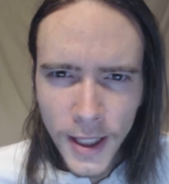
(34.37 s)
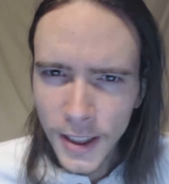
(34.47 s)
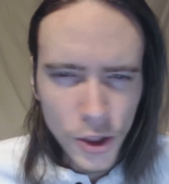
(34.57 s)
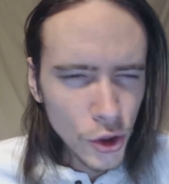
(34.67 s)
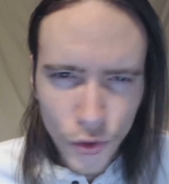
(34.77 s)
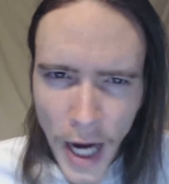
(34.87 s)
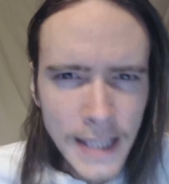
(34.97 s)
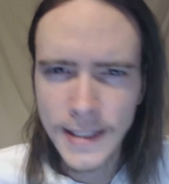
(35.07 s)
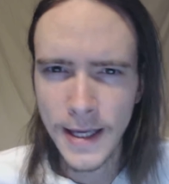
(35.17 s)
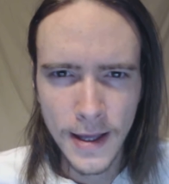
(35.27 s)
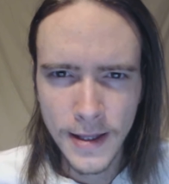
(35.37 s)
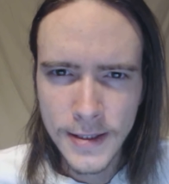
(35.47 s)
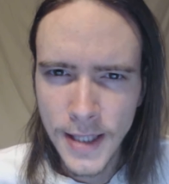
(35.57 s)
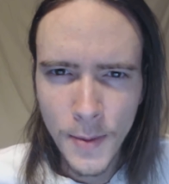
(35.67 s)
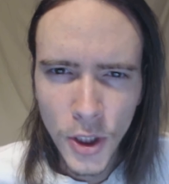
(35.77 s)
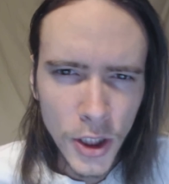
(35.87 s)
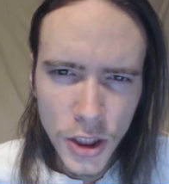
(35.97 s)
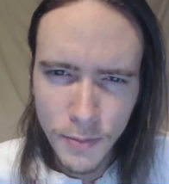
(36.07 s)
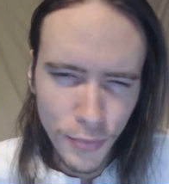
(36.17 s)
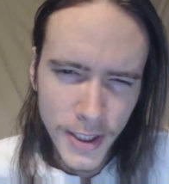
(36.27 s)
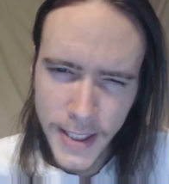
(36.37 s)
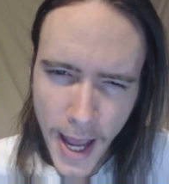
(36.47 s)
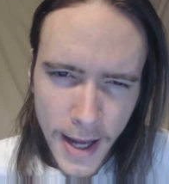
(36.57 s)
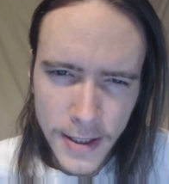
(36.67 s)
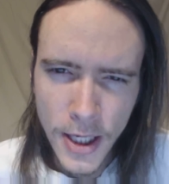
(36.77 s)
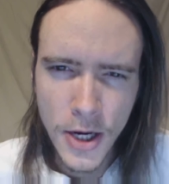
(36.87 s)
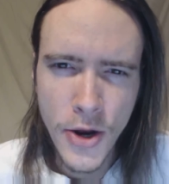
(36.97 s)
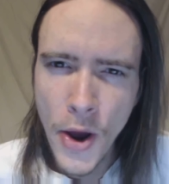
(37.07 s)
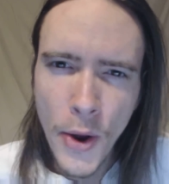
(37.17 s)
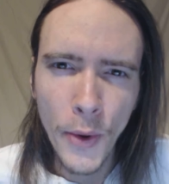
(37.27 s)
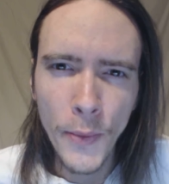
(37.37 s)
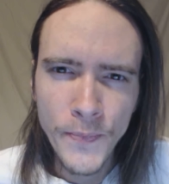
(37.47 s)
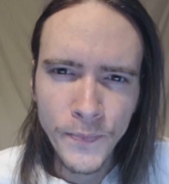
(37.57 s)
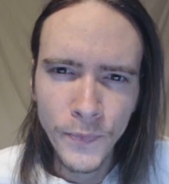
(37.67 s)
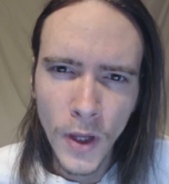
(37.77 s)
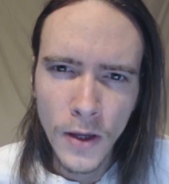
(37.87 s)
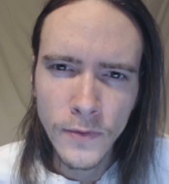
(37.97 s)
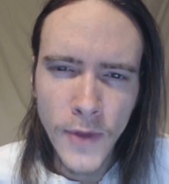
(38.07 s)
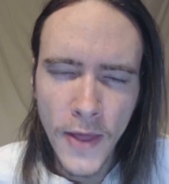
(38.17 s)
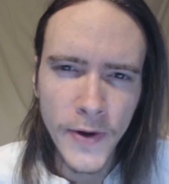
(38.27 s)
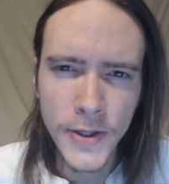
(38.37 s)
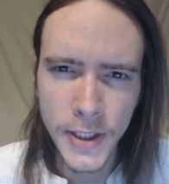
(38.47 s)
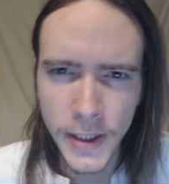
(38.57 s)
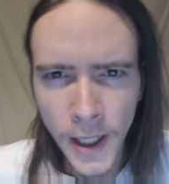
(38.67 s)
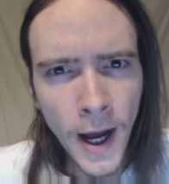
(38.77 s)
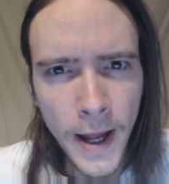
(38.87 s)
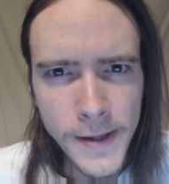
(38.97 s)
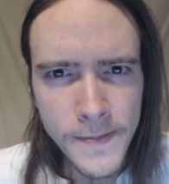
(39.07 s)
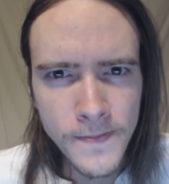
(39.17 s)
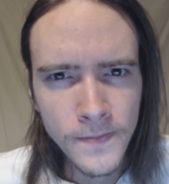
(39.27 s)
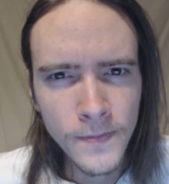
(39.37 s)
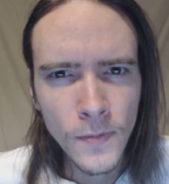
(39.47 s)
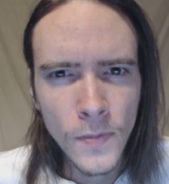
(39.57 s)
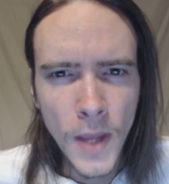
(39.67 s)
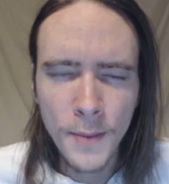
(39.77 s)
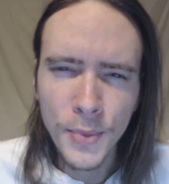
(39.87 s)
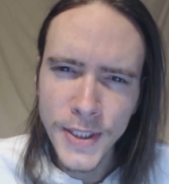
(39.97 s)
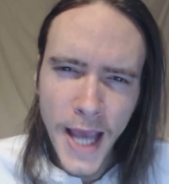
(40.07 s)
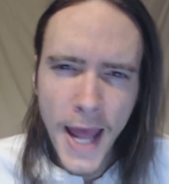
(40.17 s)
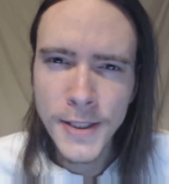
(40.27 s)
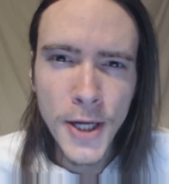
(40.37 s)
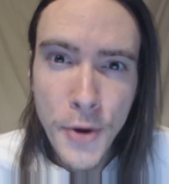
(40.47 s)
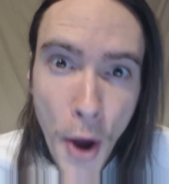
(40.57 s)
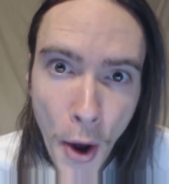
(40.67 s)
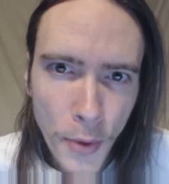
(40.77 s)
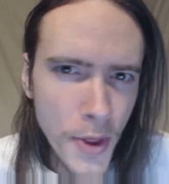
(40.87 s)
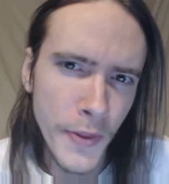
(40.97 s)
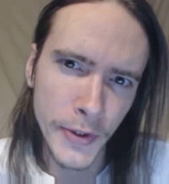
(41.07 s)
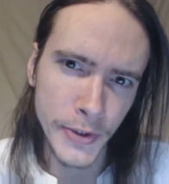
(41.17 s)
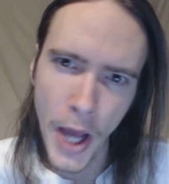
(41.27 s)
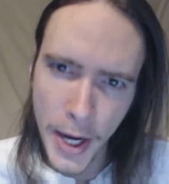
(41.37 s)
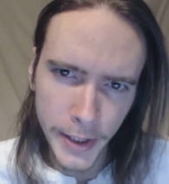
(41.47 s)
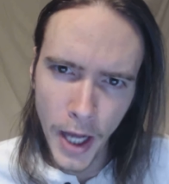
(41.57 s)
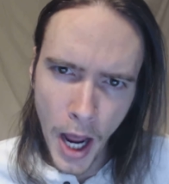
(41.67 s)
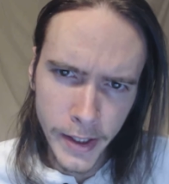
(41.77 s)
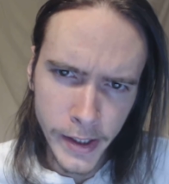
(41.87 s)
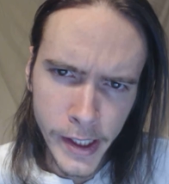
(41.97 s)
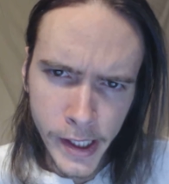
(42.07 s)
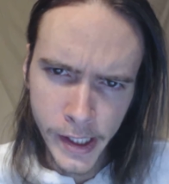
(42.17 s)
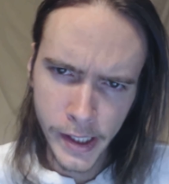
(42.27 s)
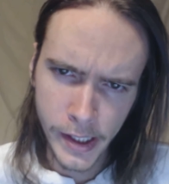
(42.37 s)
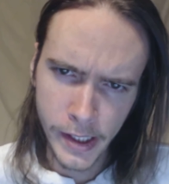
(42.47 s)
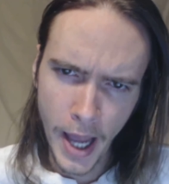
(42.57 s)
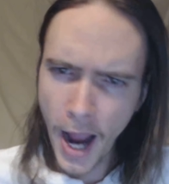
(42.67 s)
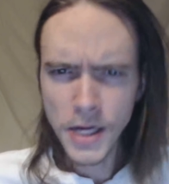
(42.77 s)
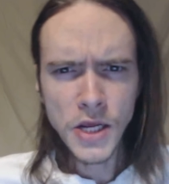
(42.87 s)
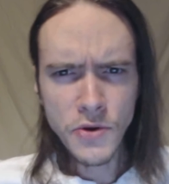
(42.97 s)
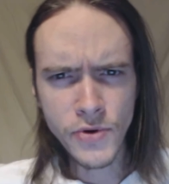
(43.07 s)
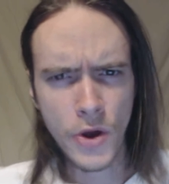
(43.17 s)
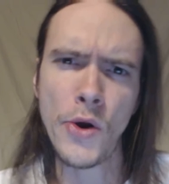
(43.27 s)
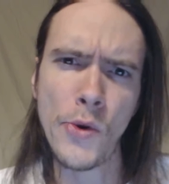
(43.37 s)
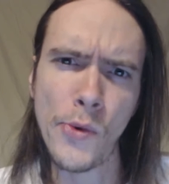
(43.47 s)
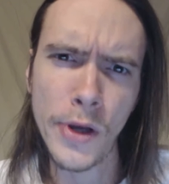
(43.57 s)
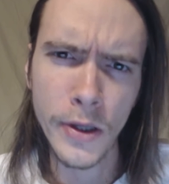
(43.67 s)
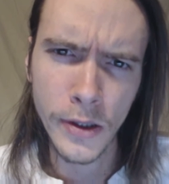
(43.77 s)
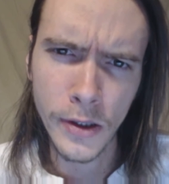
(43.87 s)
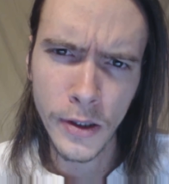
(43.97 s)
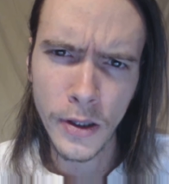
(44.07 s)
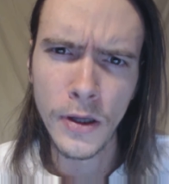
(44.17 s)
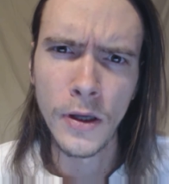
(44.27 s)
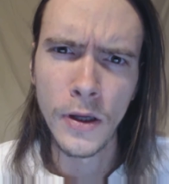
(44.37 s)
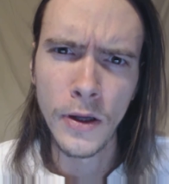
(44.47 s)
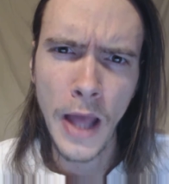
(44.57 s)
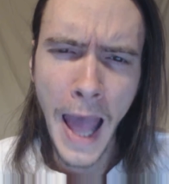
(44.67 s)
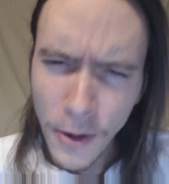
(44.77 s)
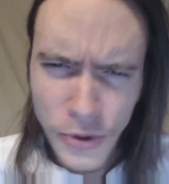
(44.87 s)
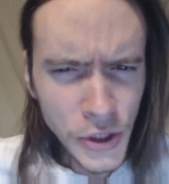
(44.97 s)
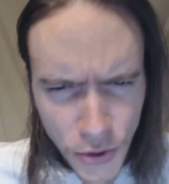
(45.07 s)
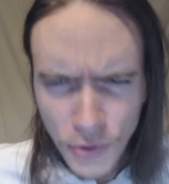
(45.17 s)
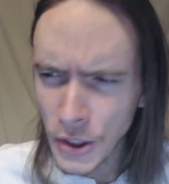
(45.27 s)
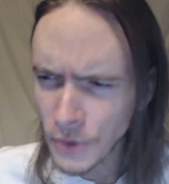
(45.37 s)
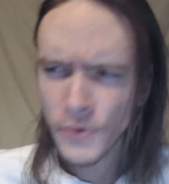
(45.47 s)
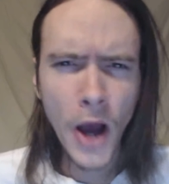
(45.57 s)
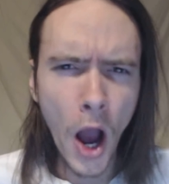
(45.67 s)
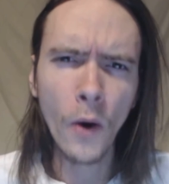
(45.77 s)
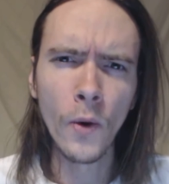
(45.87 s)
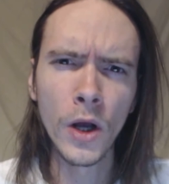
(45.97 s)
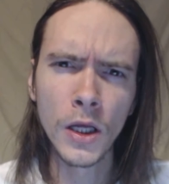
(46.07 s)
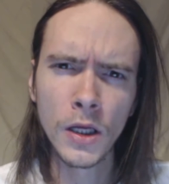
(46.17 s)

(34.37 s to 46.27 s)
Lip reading: think it's crazy that someone could just pretend to know that there's a God and pretend to know that there's not a God. How do you know? How do you know?